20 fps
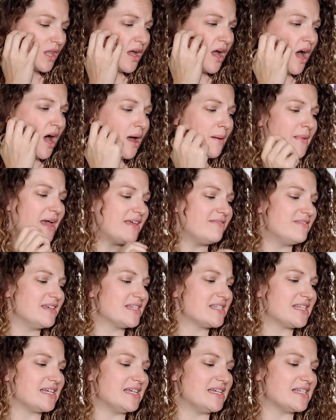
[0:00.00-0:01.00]
Um, and
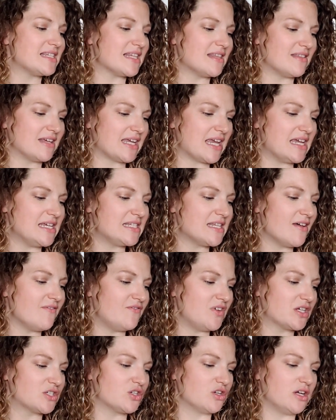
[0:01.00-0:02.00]
this is The Case of
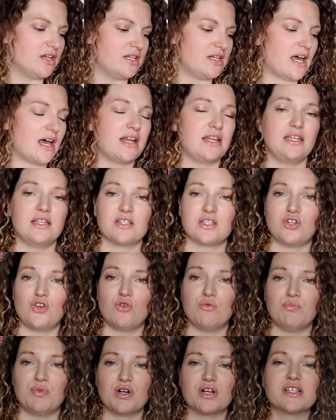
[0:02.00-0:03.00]
Victor and Nadia's
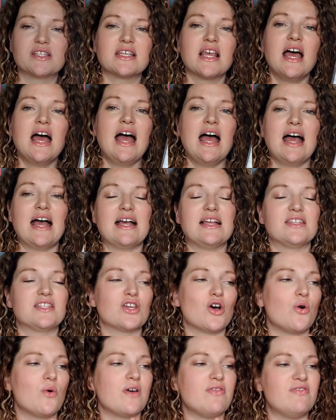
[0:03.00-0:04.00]
Notebooks. And
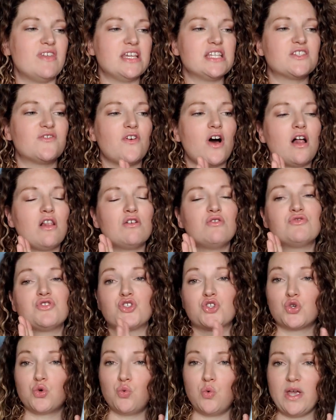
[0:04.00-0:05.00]
so this
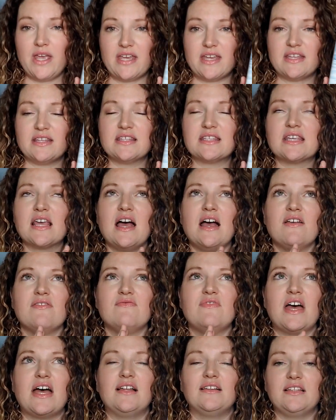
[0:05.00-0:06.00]
follows twins
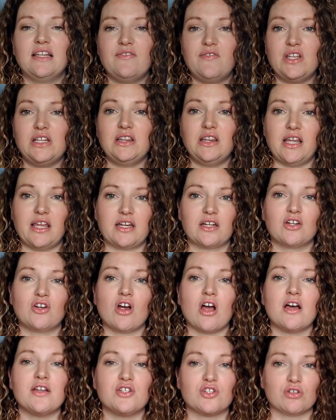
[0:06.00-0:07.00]
that live in
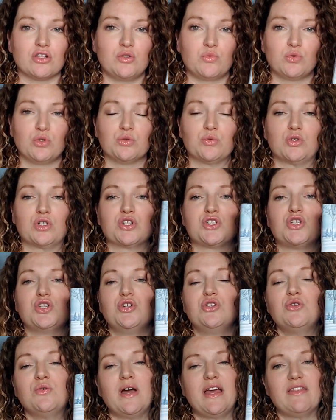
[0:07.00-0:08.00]
Leningrad during World War
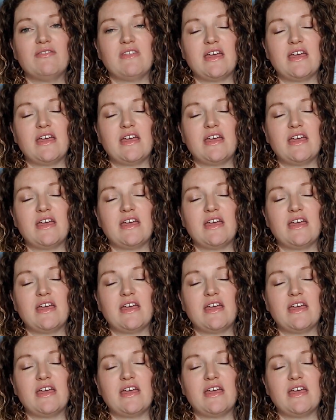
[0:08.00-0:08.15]
Two, and